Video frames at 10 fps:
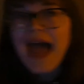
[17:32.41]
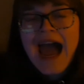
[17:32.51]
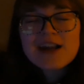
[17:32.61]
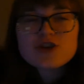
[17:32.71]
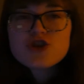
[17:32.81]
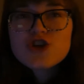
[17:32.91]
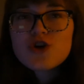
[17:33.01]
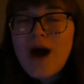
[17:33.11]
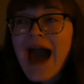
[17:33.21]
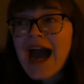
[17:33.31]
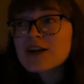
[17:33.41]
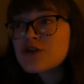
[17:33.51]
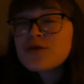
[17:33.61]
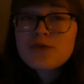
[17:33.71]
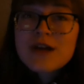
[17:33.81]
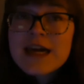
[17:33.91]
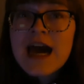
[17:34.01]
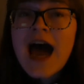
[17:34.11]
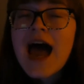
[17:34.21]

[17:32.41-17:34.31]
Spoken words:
act 2, act 3,